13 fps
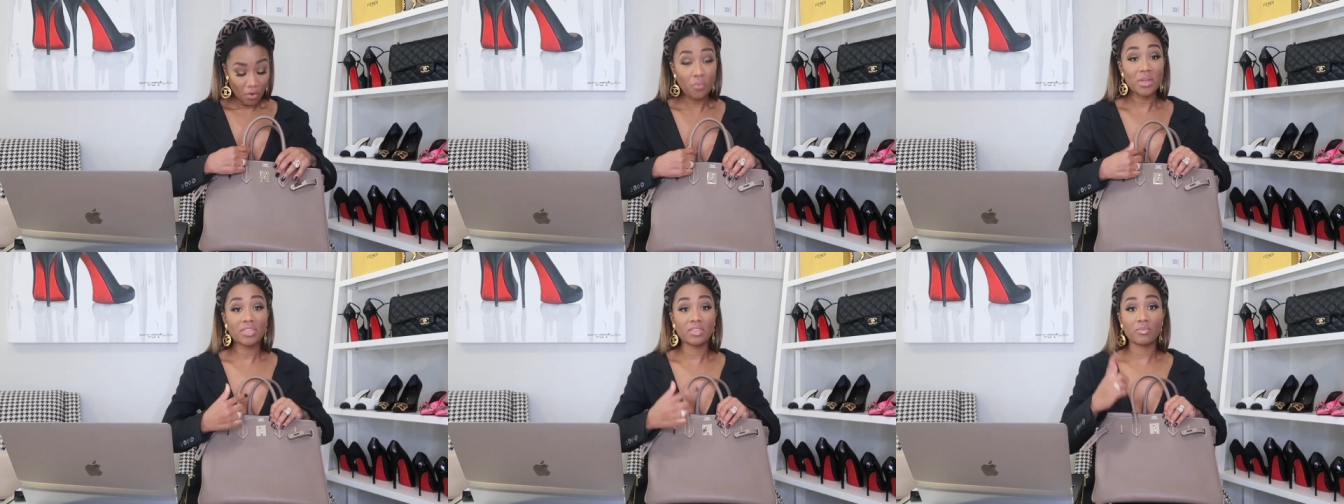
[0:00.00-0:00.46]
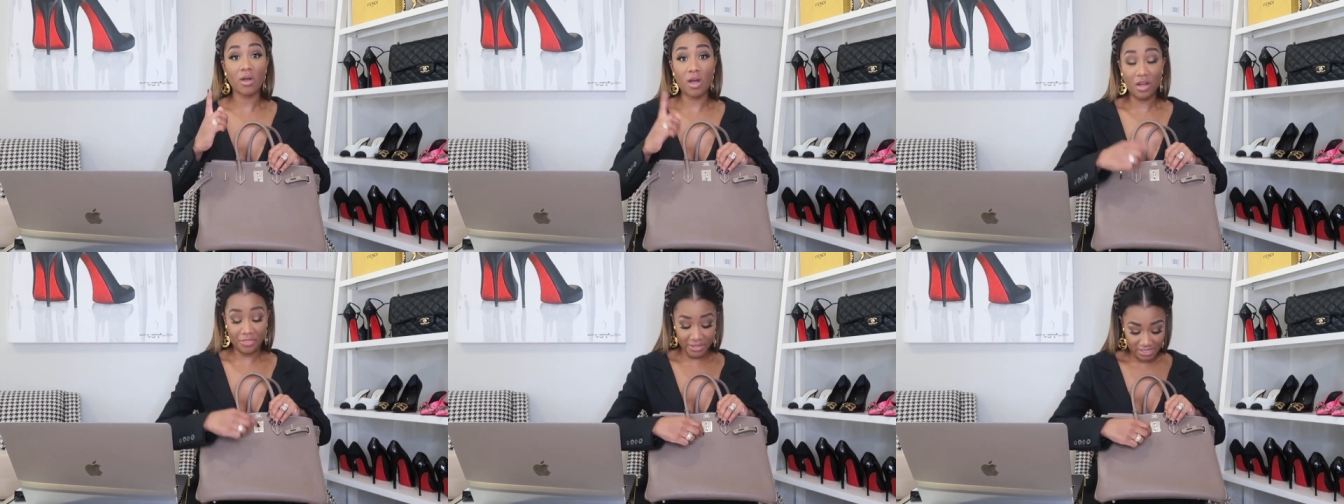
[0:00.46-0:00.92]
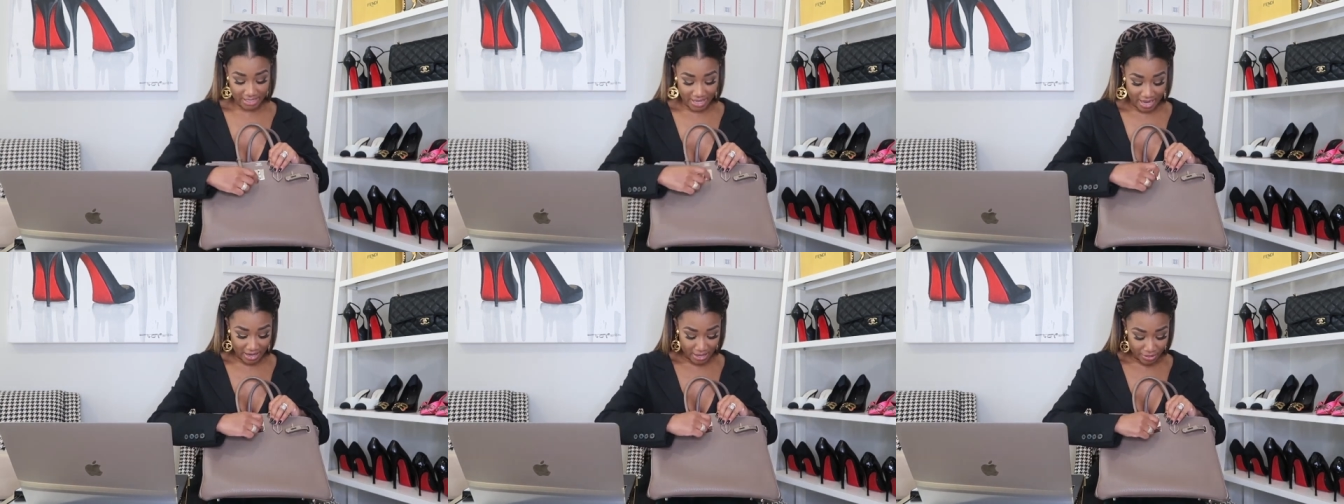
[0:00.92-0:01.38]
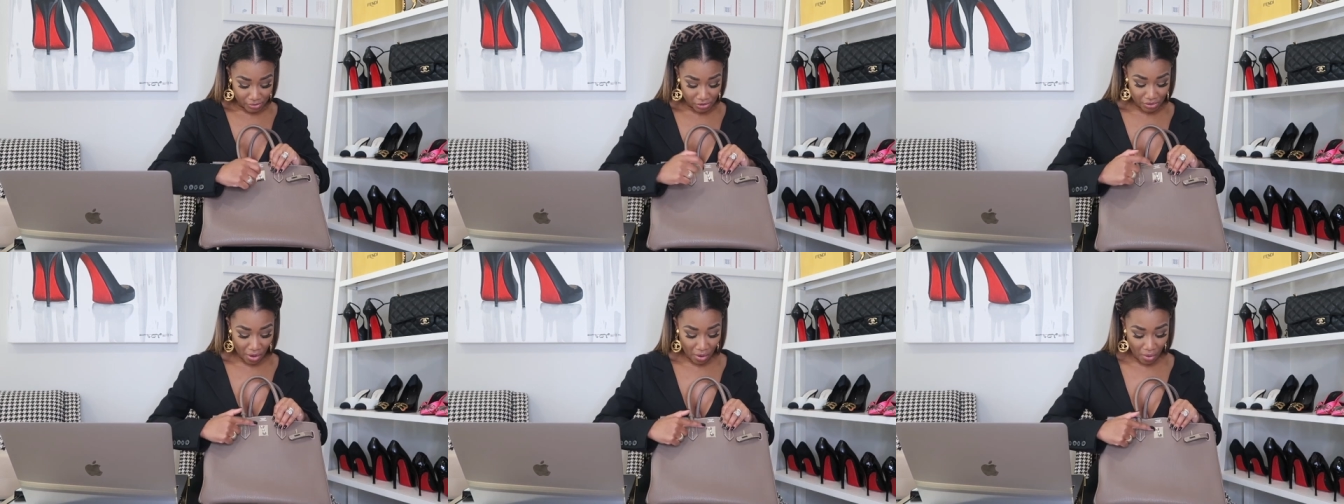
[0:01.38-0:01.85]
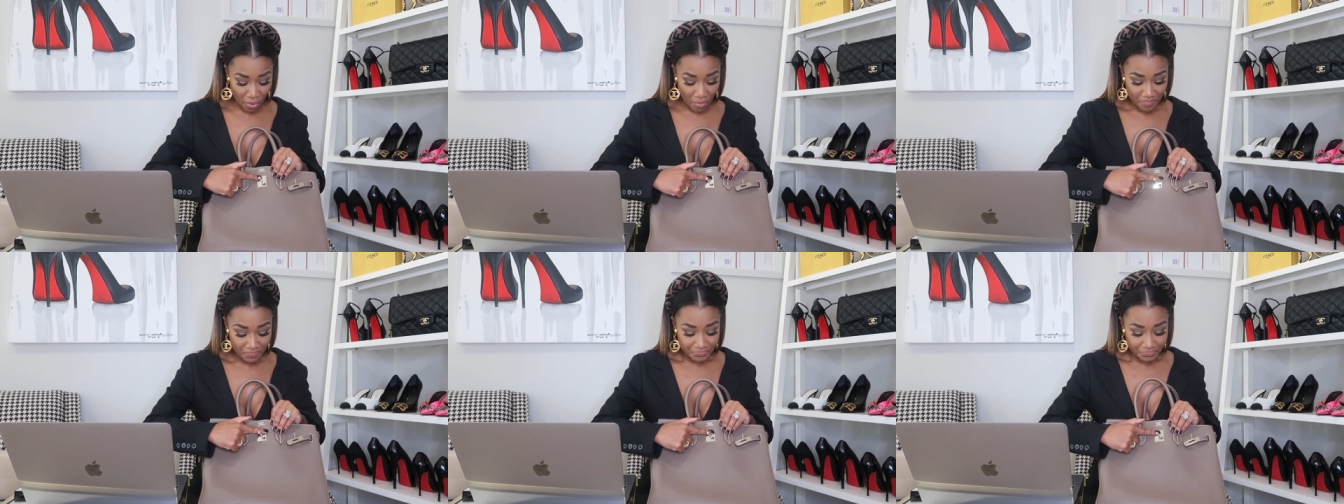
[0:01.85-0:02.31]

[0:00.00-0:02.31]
With authenticating. So